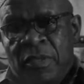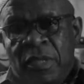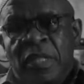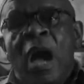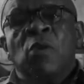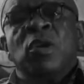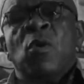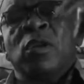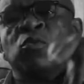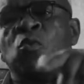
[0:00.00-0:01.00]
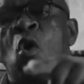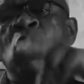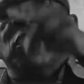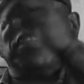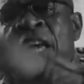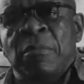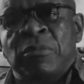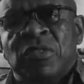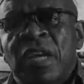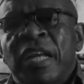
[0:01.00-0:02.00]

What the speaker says: Now they want to call terms.